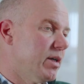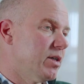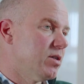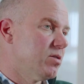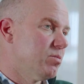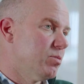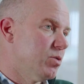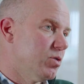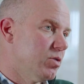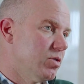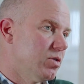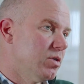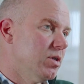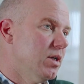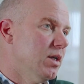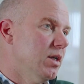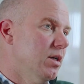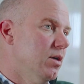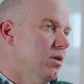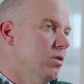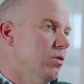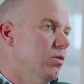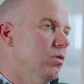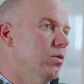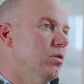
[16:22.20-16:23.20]
management
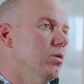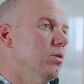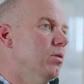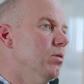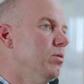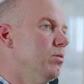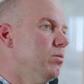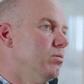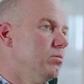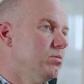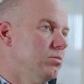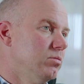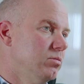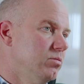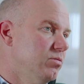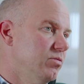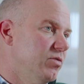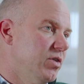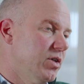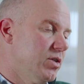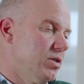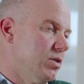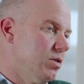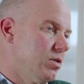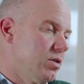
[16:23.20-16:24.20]
or
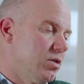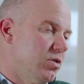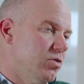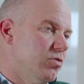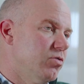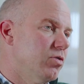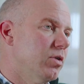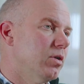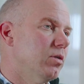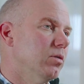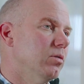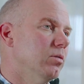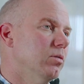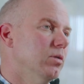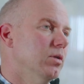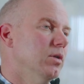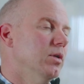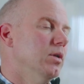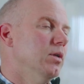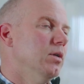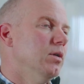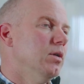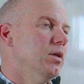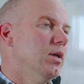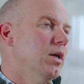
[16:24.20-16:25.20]
versus control
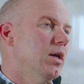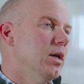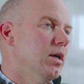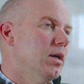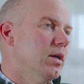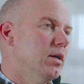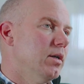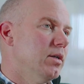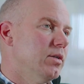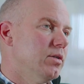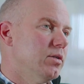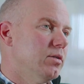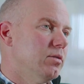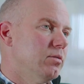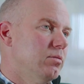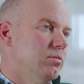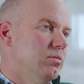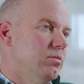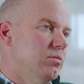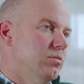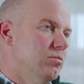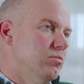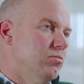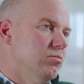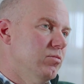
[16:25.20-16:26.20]

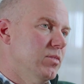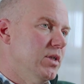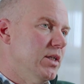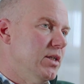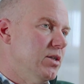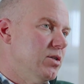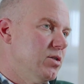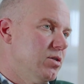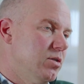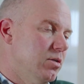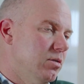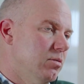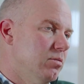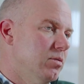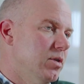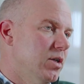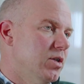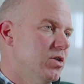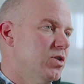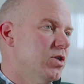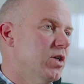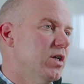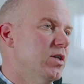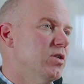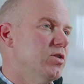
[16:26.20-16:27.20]
leads to a
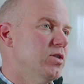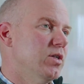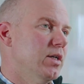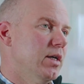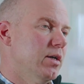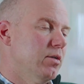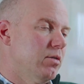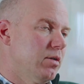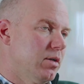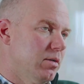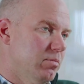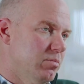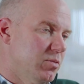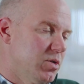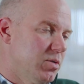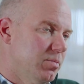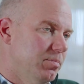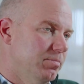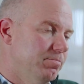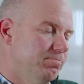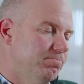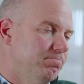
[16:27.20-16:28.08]
change in outcomes.